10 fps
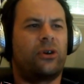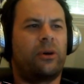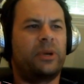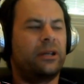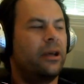I
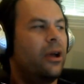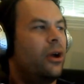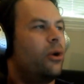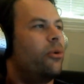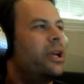mean,
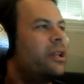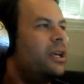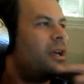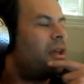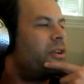really,
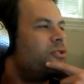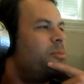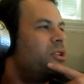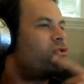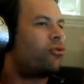there's been
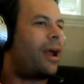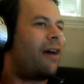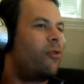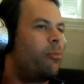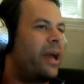a
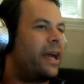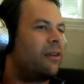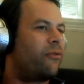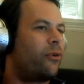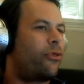travel ban
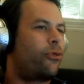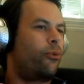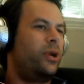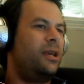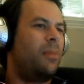for
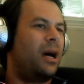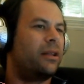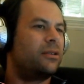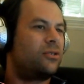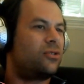3
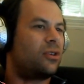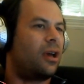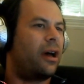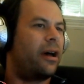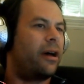months,
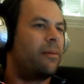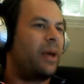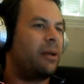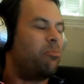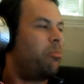
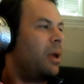and